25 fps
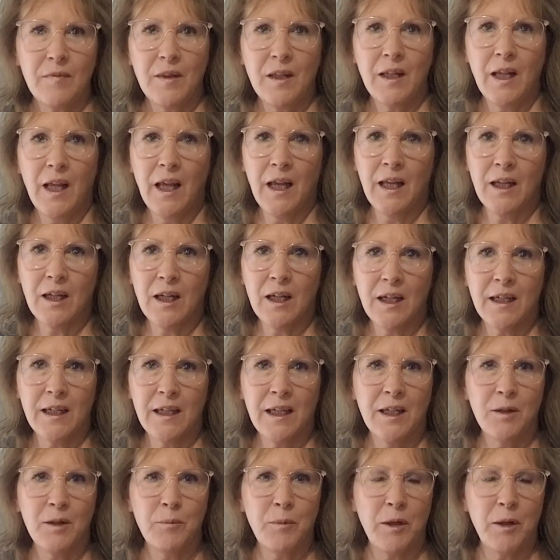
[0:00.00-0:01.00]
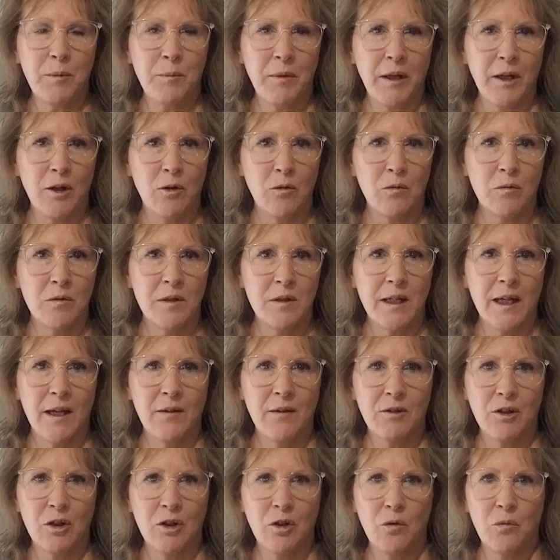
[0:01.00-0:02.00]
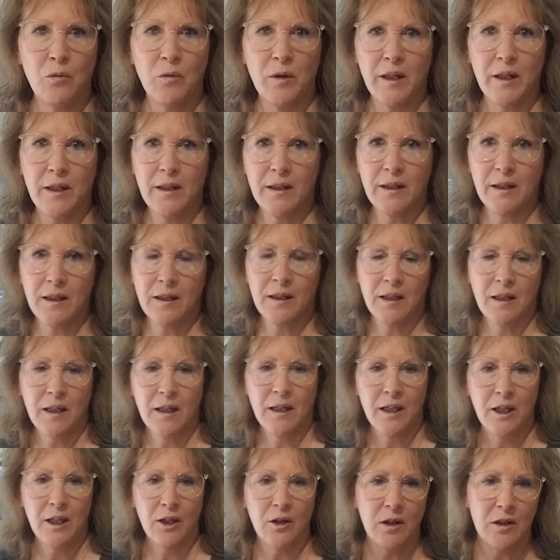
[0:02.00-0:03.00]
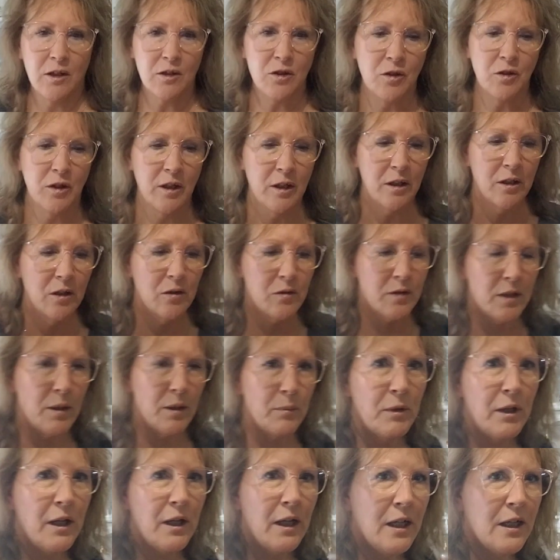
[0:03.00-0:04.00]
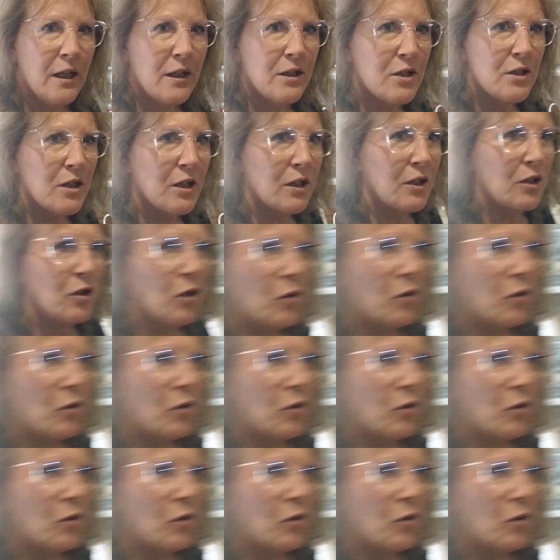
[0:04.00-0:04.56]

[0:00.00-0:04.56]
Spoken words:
and I kind of made it my own to have it go with, here, I'll show you a close up, to go